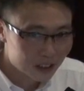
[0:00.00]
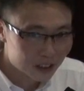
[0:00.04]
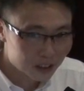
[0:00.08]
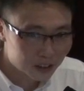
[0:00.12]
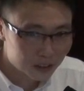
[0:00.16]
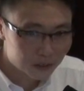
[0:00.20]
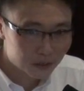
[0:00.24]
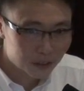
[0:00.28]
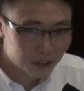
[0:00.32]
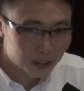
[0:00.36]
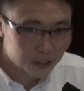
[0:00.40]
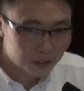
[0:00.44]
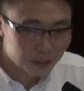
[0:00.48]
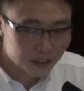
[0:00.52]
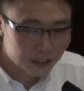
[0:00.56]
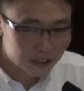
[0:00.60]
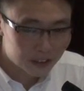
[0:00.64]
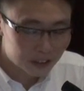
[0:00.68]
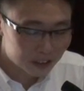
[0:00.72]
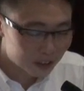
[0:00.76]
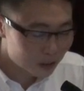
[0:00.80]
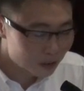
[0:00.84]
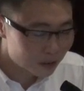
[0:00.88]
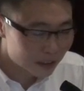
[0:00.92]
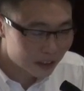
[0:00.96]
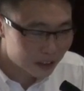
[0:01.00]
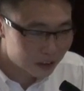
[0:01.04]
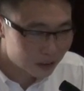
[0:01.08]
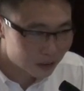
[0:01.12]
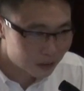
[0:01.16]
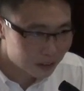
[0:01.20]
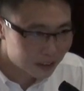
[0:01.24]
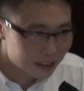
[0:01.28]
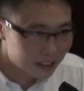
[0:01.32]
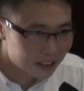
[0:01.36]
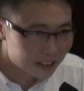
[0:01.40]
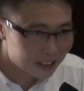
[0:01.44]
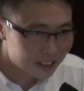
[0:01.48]

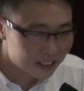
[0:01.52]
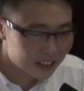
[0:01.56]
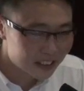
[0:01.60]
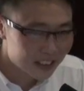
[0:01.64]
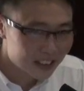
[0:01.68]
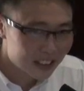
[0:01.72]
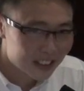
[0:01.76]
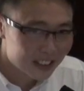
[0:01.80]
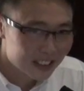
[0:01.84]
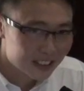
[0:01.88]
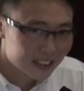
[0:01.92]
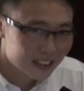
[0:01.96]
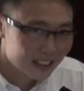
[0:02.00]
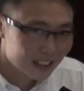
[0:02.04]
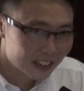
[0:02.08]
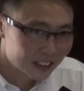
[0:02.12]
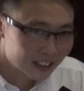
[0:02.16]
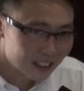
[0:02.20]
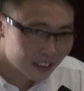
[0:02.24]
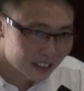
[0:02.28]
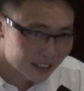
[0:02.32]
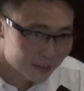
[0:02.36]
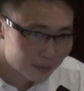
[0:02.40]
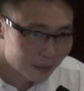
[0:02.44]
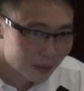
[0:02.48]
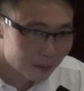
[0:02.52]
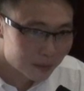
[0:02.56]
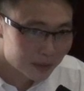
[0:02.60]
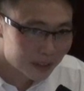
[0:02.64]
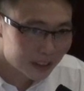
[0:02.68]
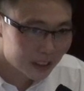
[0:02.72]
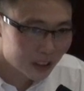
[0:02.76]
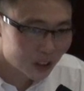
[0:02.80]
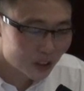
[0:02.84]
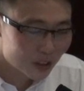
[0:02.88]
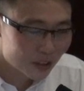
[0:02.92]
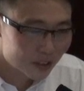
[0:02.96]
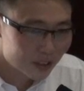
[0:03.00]
osteonecrosis, there are less
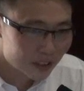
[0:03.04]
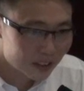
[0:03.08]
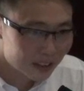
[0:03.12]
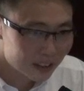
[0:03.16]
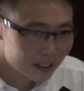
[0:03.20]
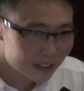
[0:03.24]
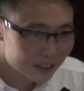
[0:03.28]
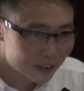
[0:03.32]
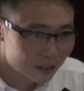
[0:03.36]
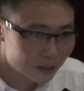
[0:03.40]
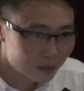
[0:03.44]
publications on it,